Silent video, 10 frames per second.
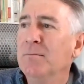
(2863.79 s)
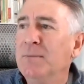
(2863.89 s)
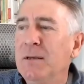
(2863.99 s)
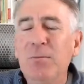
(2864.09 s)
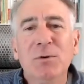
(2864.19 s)

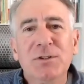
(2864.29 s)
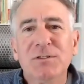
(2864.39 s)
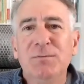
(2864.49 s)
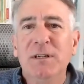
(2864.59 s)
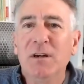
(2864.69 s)
people
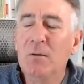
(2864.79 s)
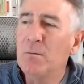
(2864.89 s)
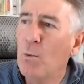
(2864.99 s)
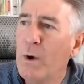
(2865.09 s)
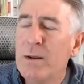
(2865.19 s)
just
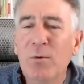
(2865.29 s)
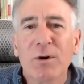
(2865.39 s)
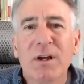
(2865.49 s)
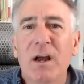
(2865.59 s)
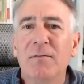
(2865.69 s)
become way
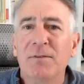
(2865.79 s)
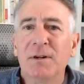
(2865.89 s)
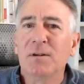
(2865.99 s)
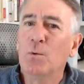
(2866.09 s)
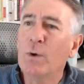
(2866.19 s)
more
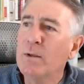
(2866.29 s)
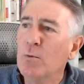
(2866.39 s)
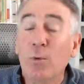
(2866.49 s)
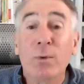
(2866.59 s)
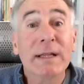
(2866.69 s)
confident, way
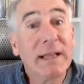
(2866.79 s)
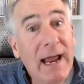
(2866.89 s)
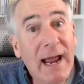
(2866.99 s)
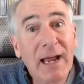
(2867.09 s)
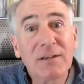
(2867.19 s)
more
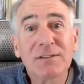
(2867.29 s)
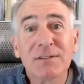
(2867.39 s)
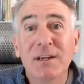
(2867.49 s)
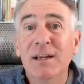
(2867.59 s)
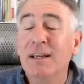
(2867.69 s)
relaxed,